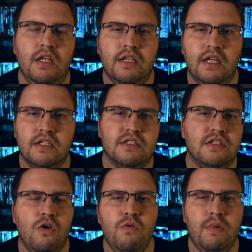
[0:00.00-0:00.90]
There's
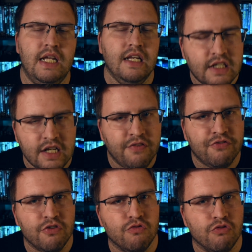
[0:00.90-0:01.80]
so many
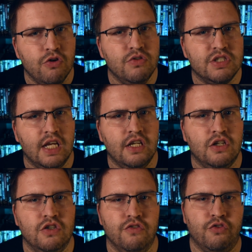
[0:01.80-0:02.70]
different routes they
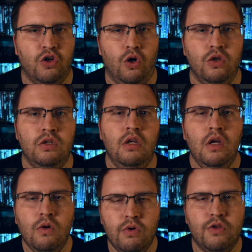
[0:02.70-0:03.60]
could have gone
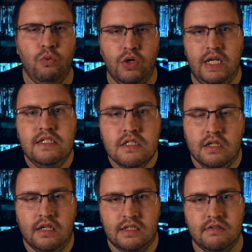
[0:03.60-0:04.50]
with what is
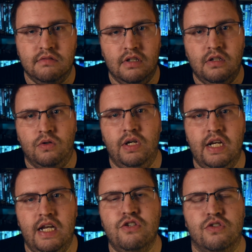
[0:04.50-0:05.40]
quite
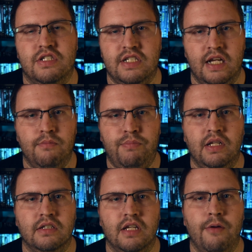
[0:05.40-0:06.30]
an interesting
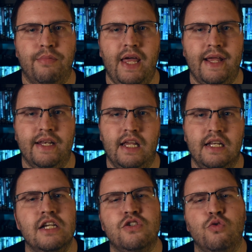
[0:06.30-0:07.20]
build-up. That
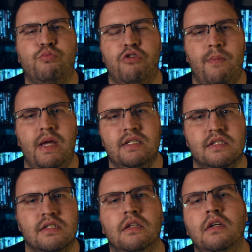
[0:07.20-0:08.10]
initial
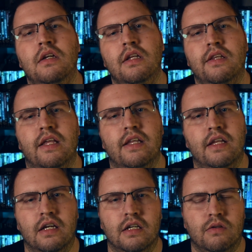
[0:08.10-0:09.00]
premise that
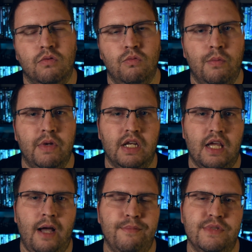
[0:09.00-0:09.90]
the woman
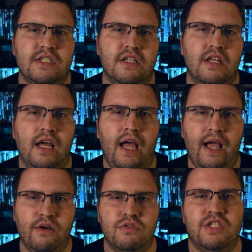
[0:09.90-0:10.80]
comes to the
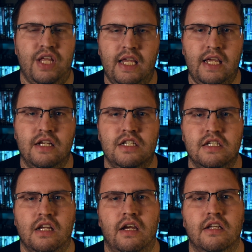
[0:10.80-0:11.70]
house thinking
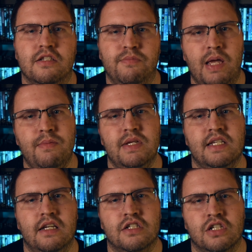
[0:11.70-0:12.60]
she's going to
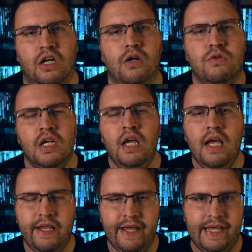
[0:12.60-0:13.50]
babysit a child
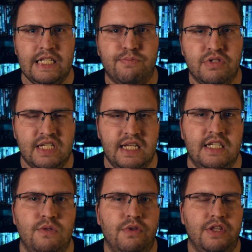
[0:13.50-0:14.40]
and then gets
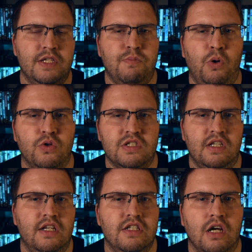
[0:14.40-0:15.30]
presented with this
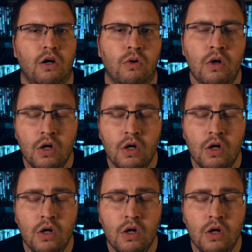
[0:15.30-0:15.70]
porcelain doll